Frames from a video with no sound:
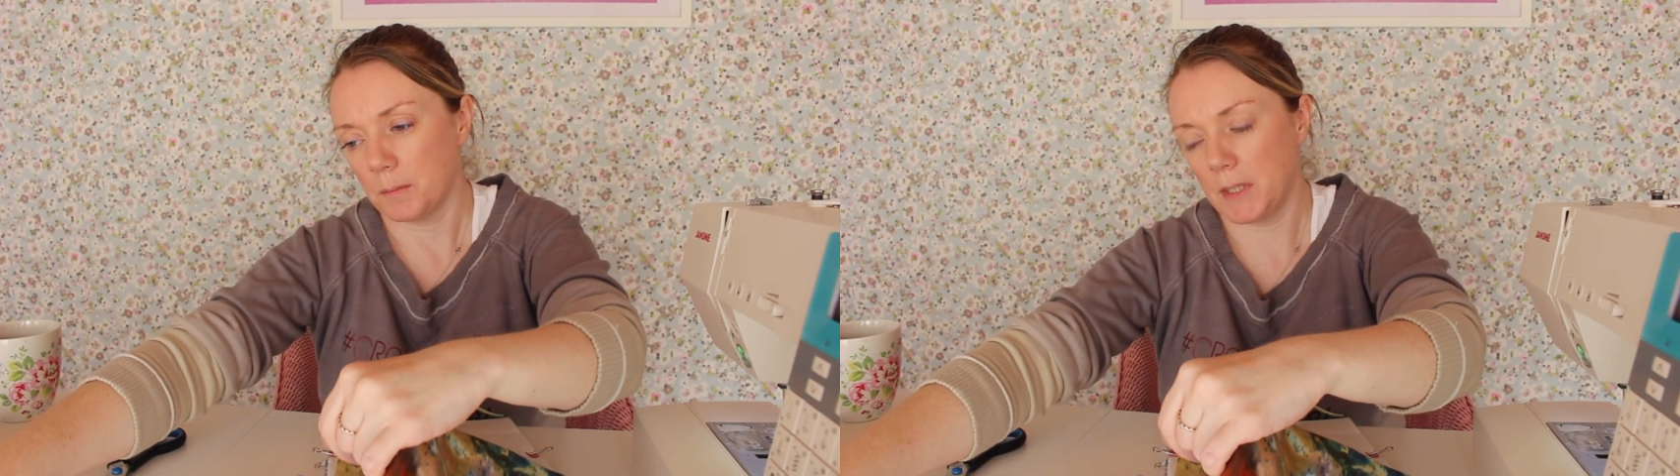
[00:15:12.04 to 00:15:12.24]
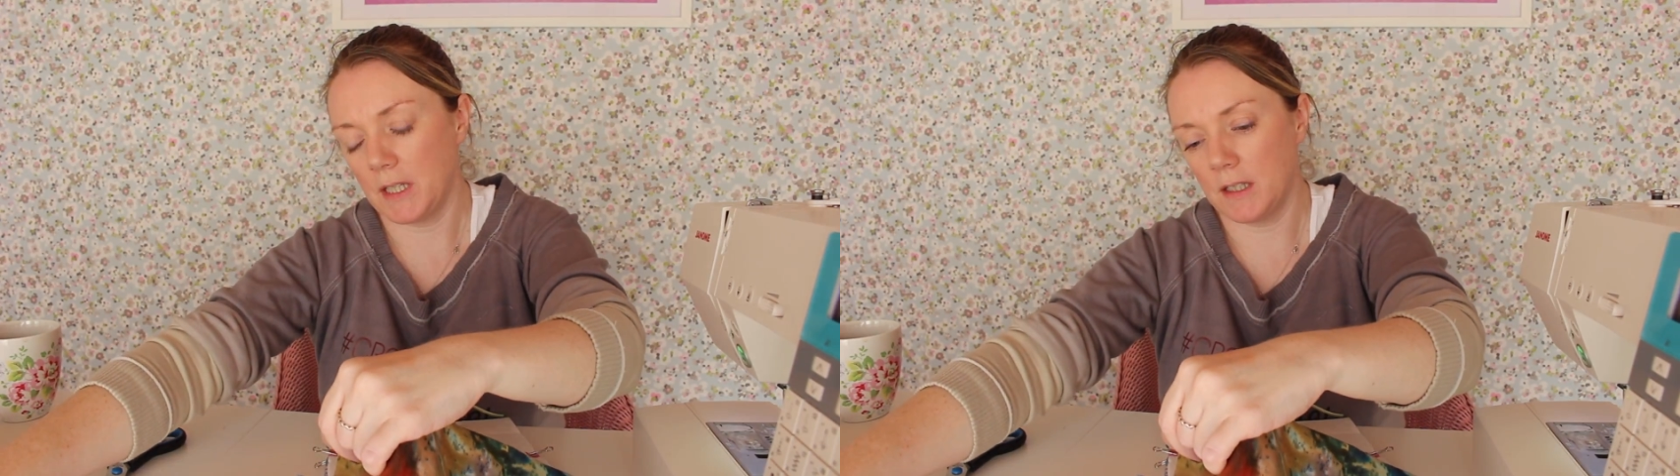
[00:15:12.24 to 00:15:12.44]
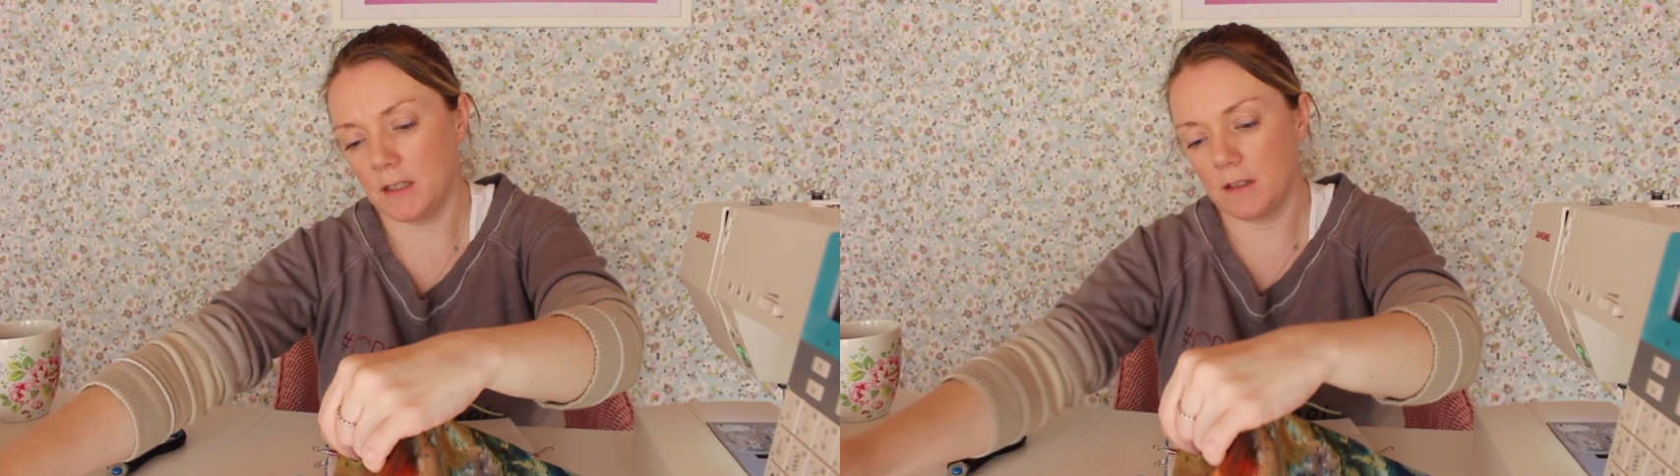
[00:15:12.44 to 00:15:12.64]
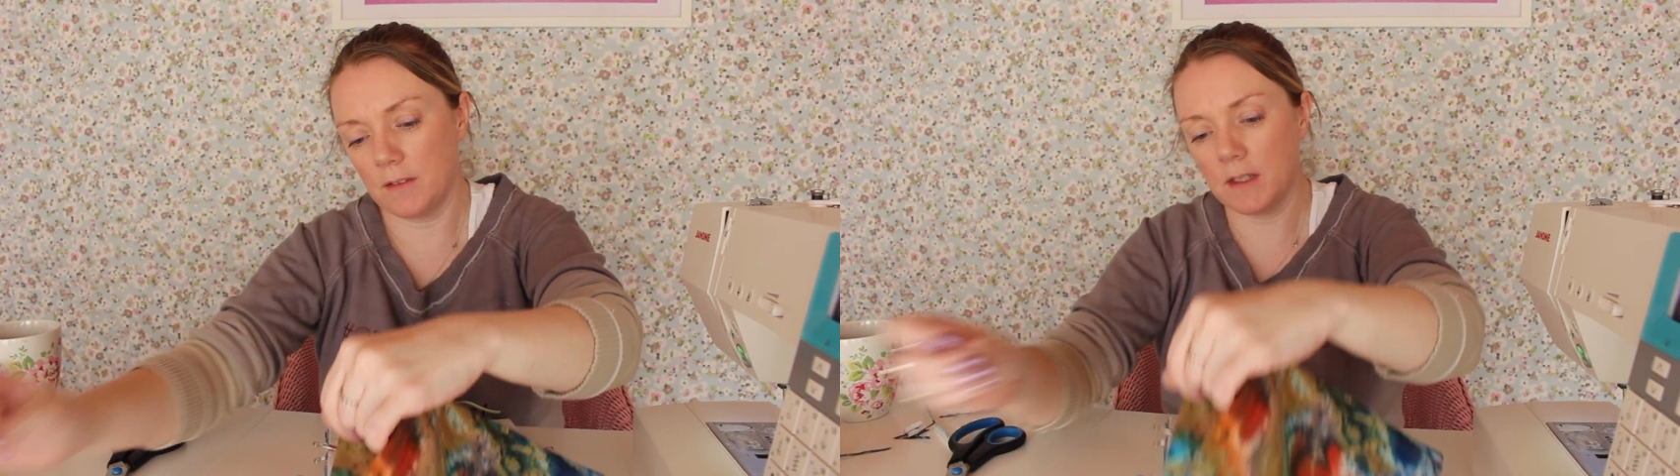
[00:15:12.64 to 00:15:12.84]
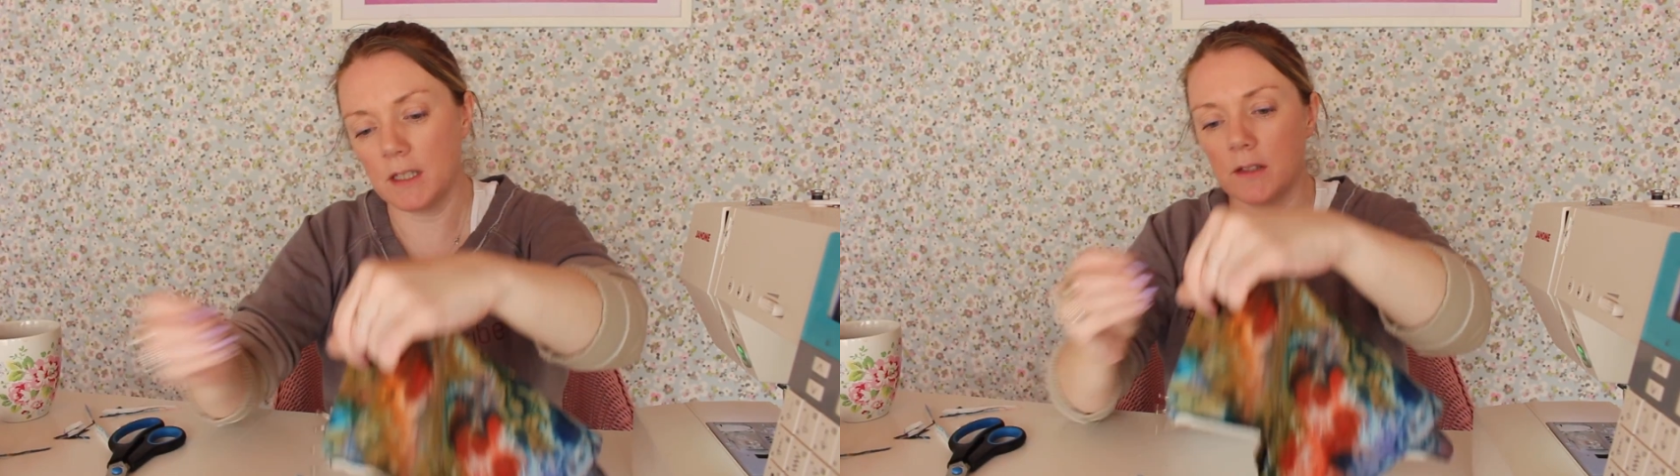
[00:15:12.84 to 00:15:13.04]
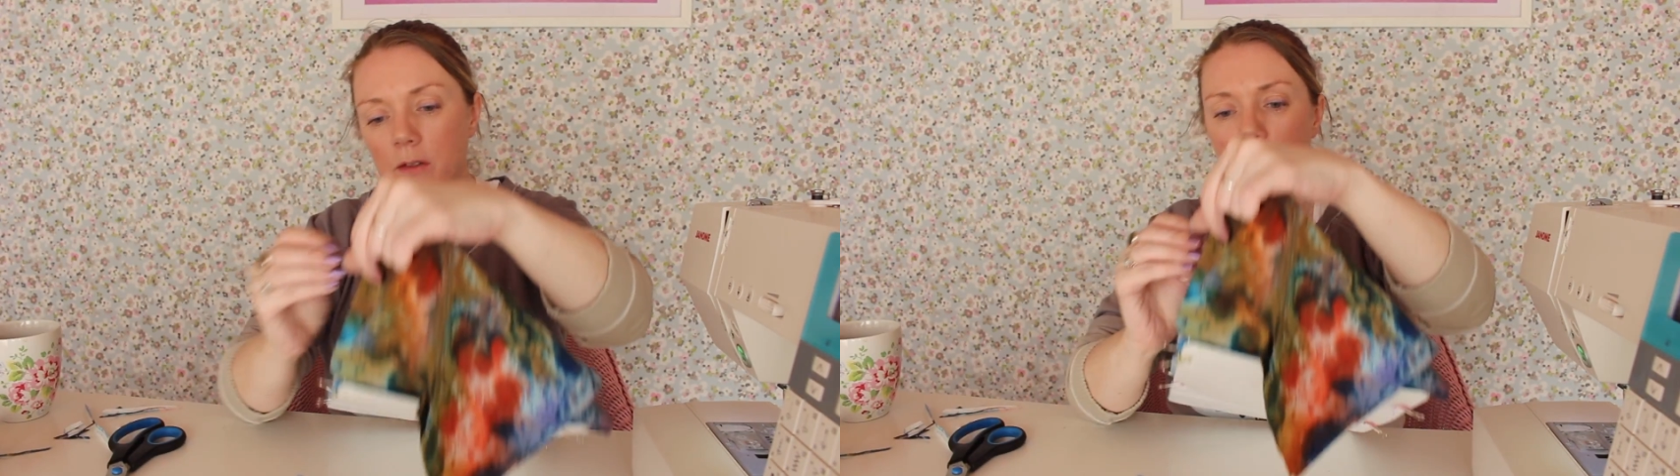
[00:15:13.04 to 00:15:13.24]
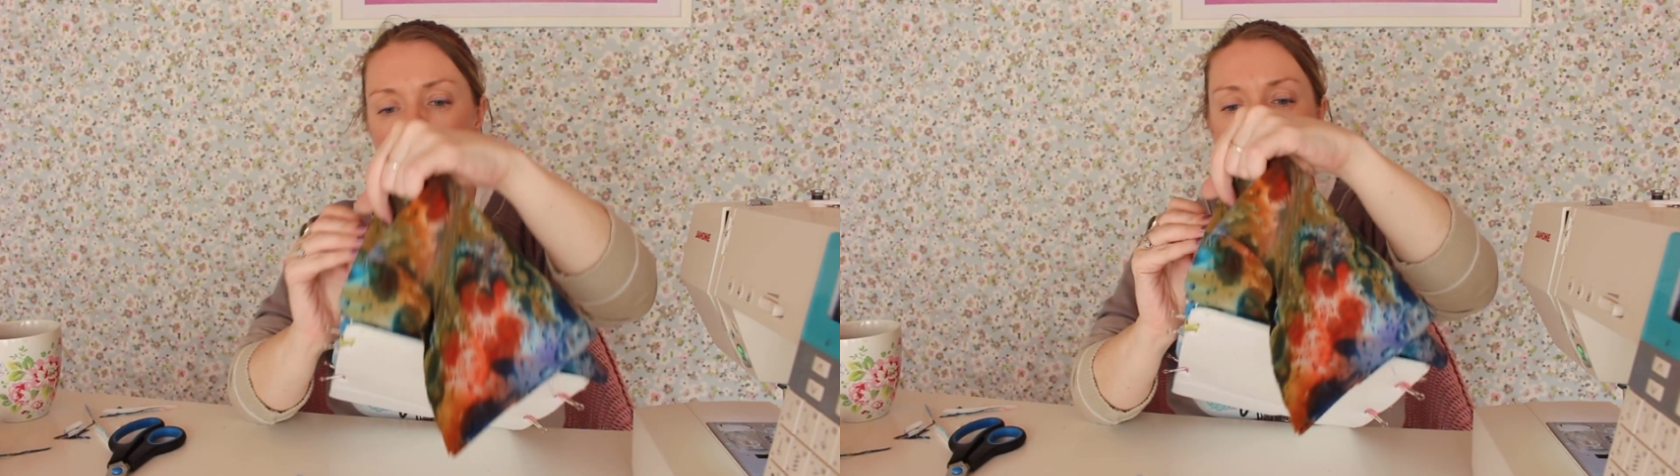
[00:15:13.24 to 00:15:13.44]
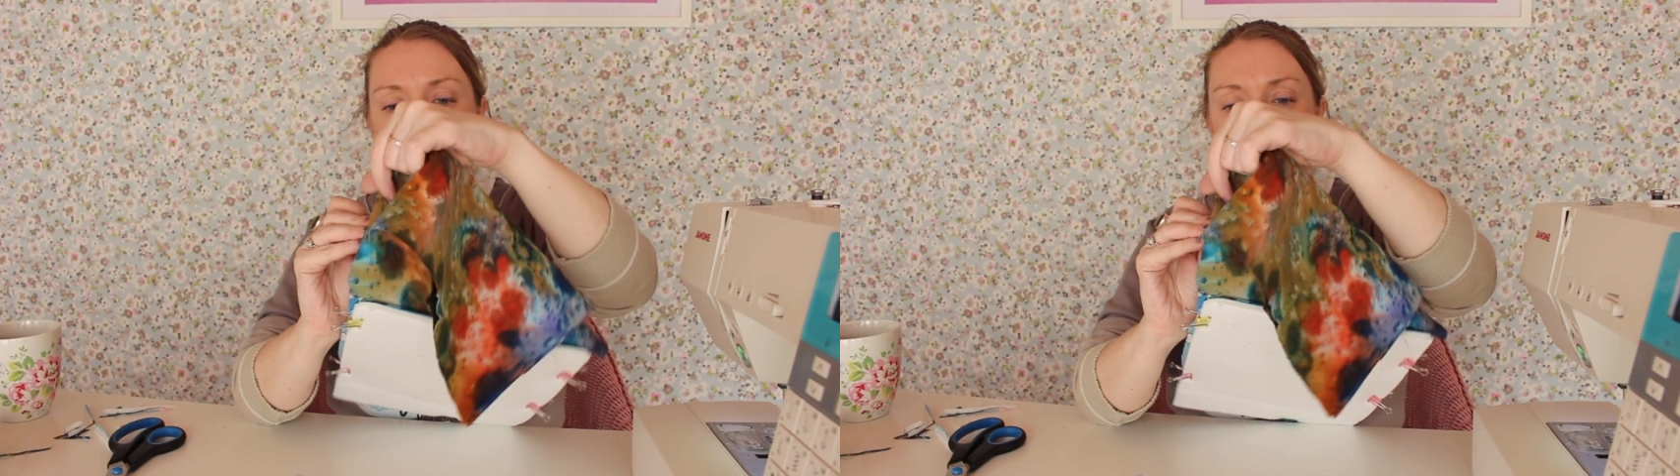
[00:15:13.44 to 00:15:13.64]
pin these
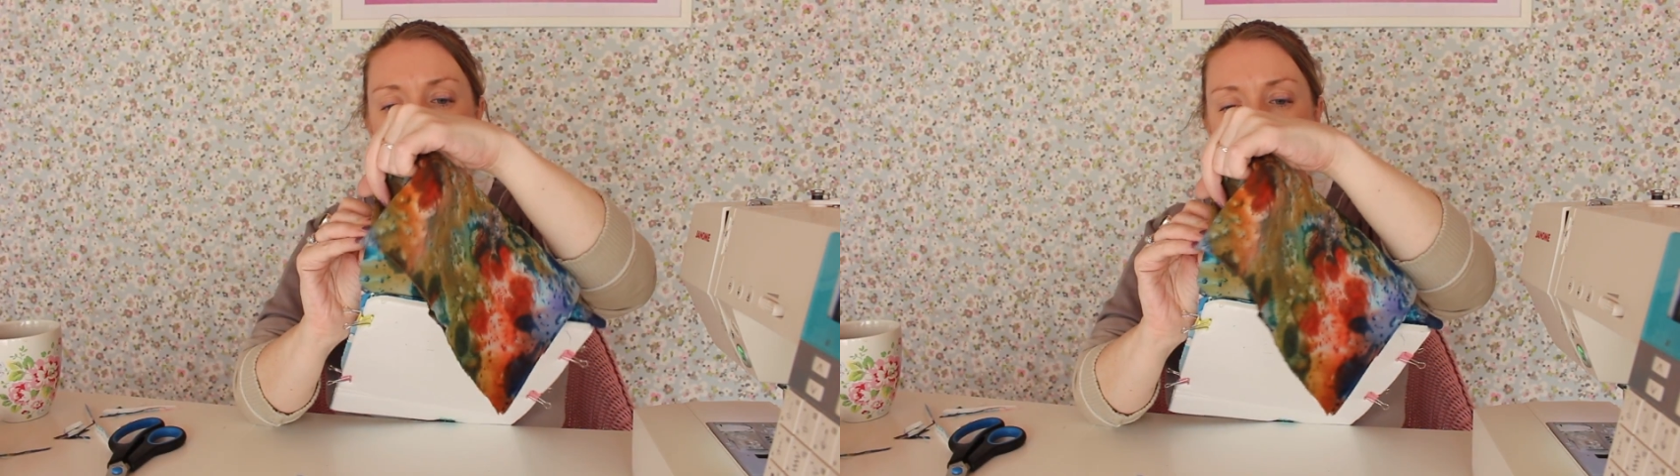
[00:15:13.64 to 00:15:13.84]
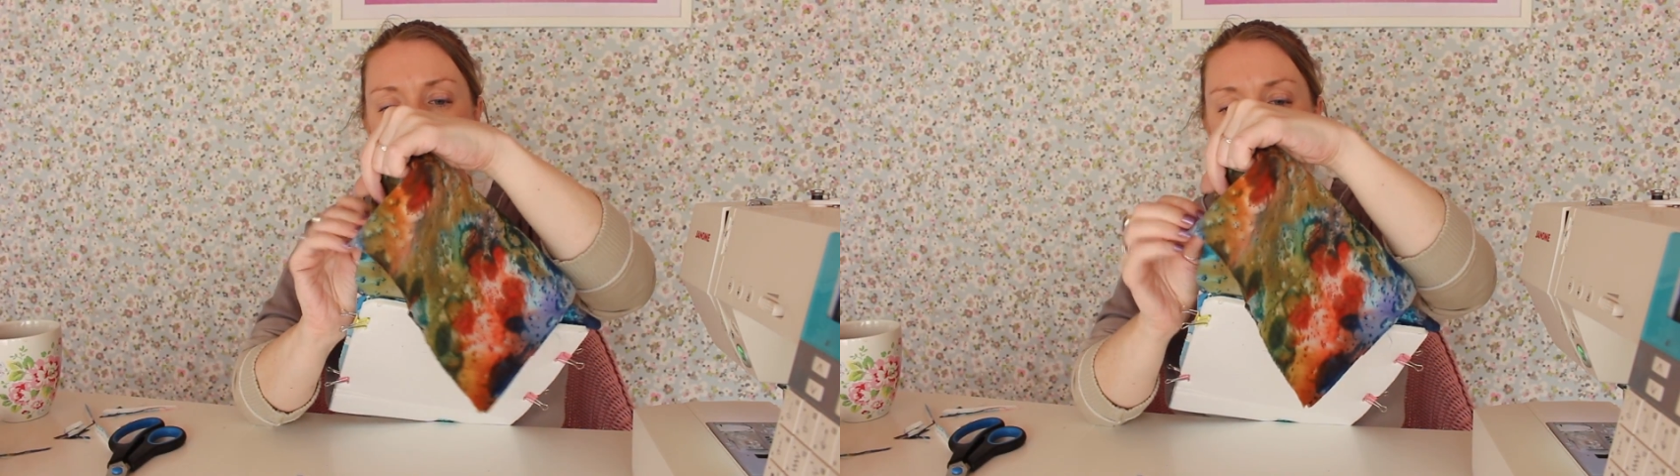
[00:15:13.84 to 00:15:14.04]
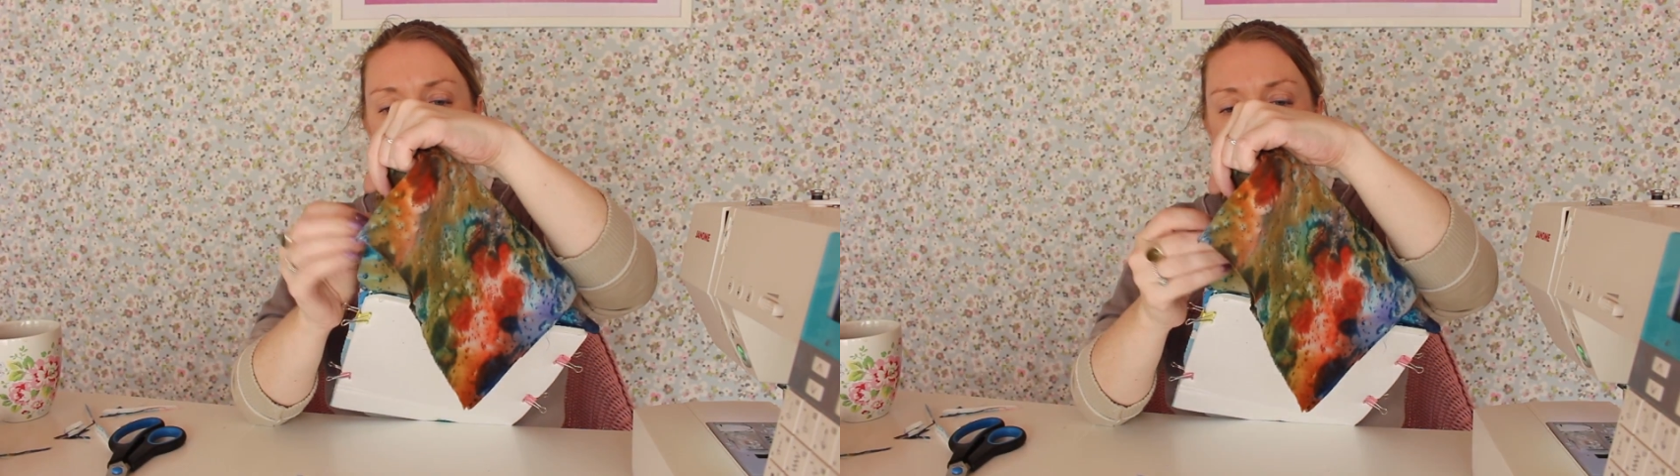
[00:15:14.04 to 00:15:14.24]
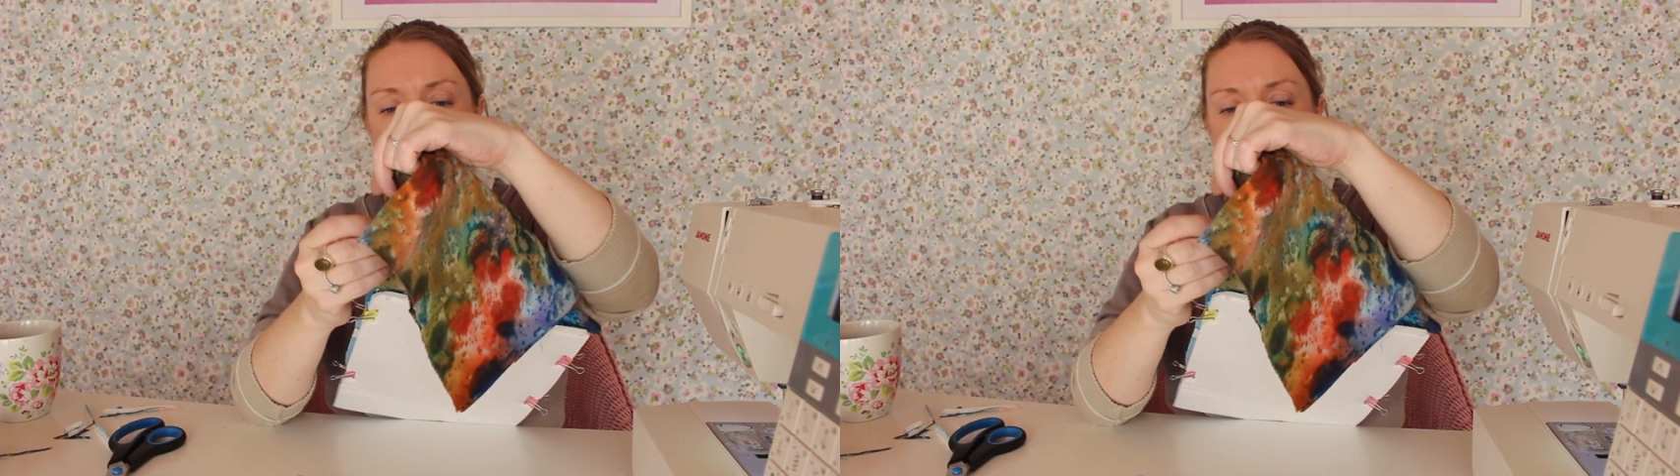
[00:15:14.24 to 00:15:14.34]
two bits.